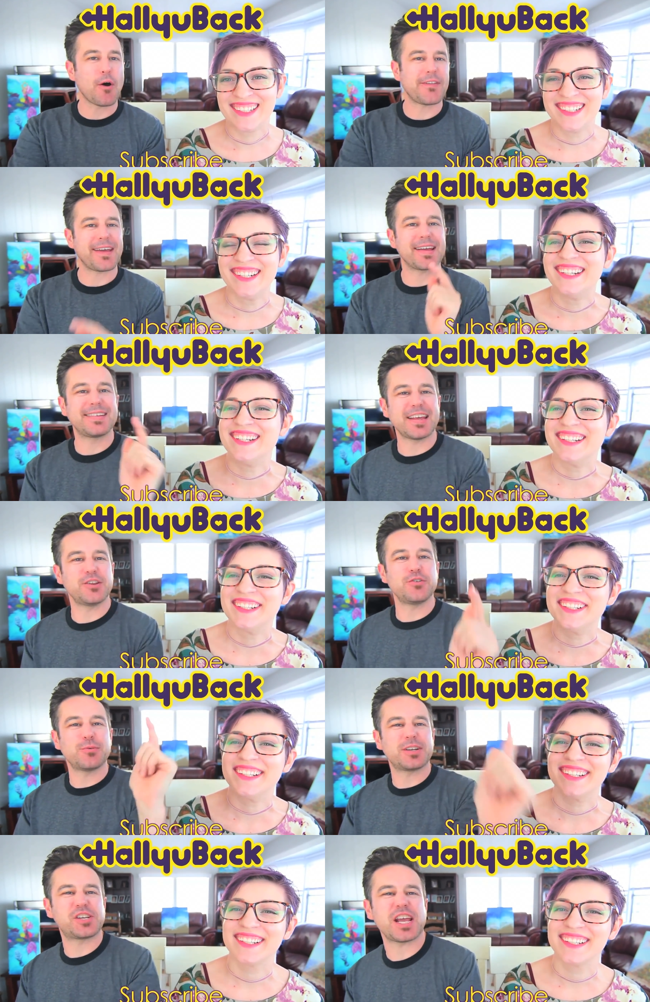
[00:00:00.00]
Speaker 1: more, they continue
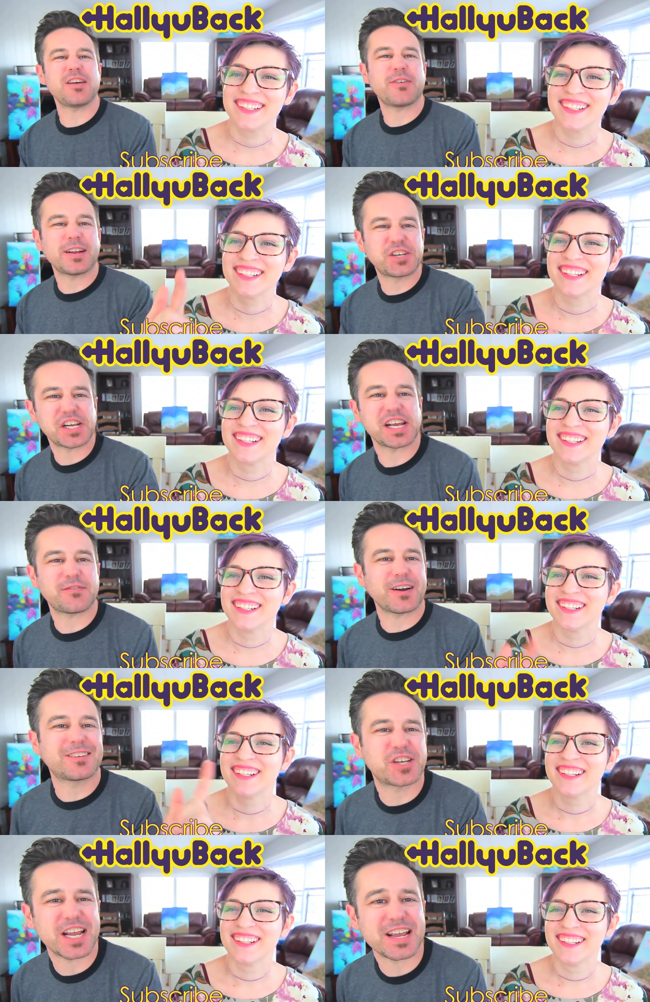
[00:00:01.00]
to achieve, achieve,
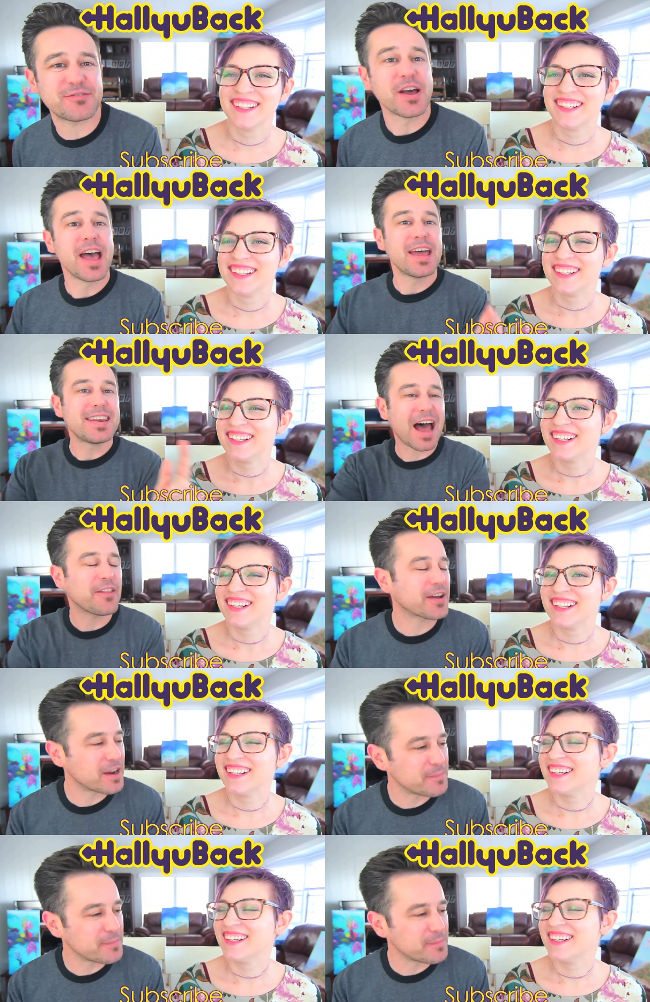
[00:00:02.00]
achieve. Now they're